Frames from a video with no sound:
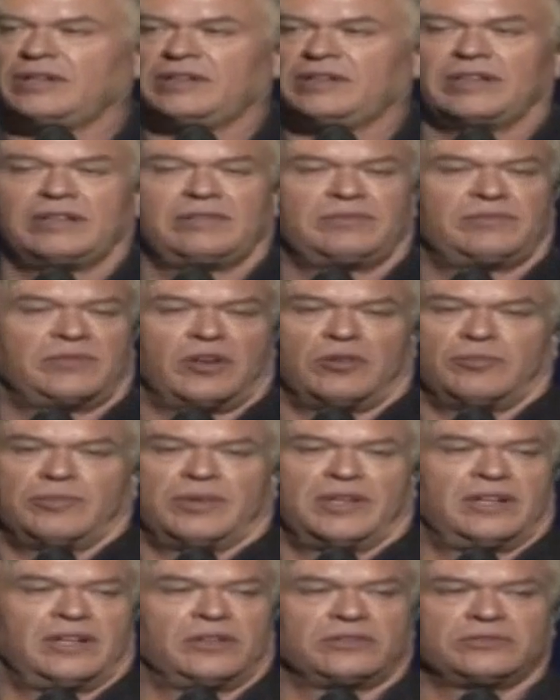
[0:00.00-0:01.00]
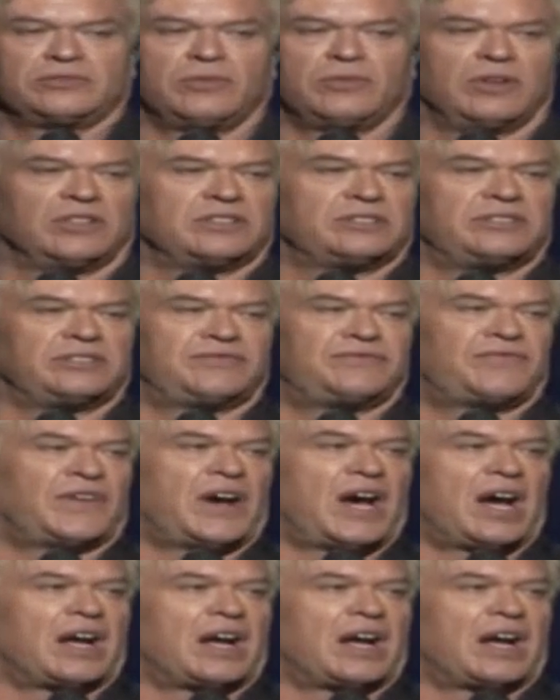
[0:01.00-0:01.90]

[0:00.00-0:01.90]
that nobody else wants to fuck.